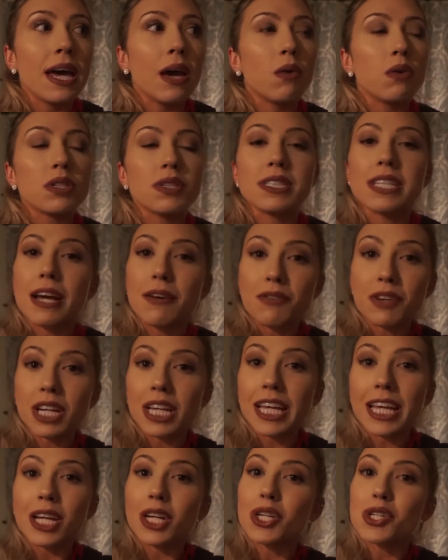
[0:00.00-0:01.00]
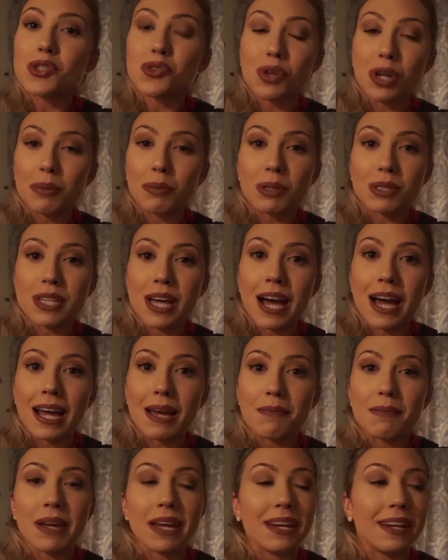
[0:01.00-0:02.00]
was definitely an enjoyable
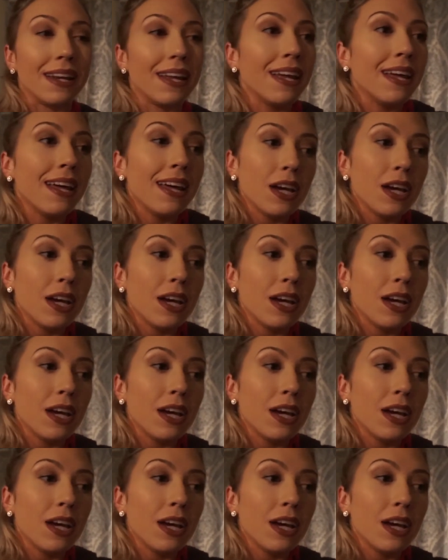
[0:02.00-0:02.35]
time and